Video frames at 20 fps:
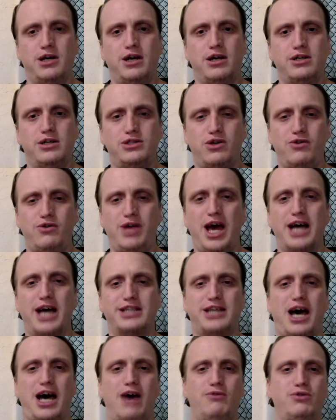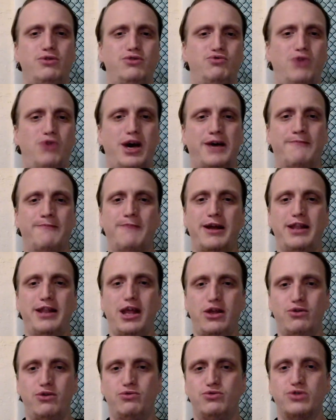So yes, I would recommend
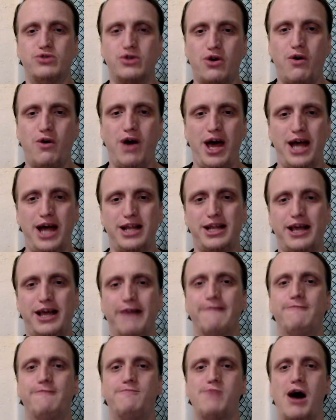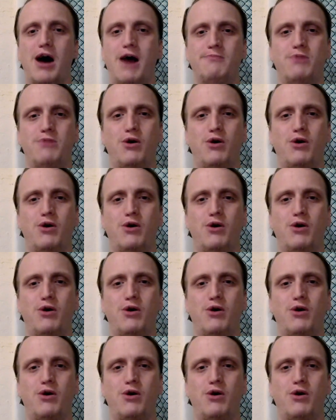that you go ahead and give Pop!